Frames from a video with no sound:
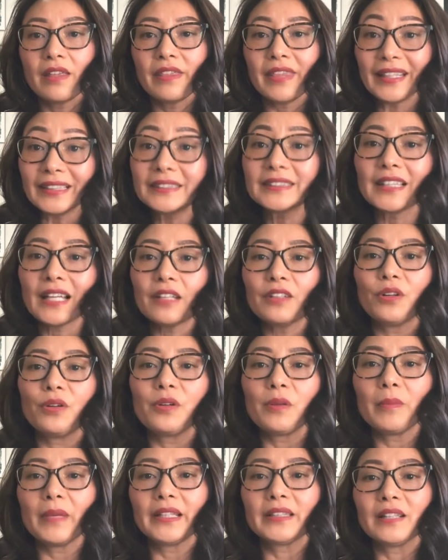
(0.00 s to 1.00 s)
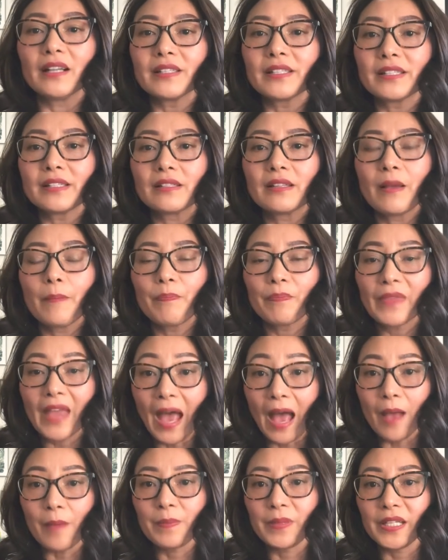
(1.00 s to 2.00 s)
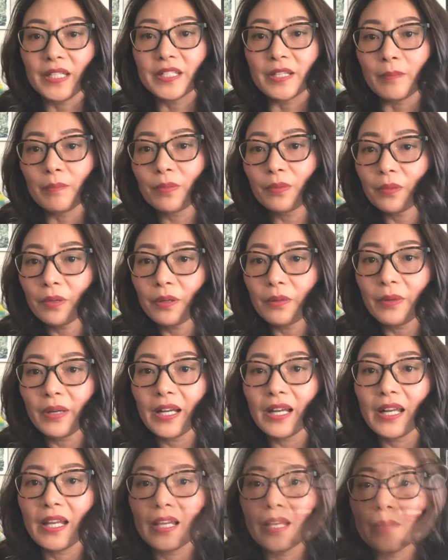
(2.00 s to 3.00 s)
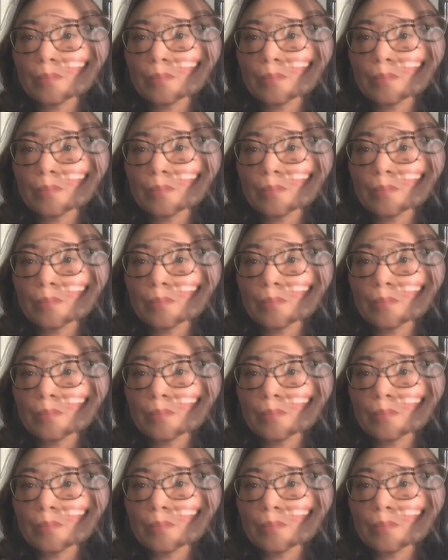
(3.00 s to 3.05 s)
things that only make us happy temporarily.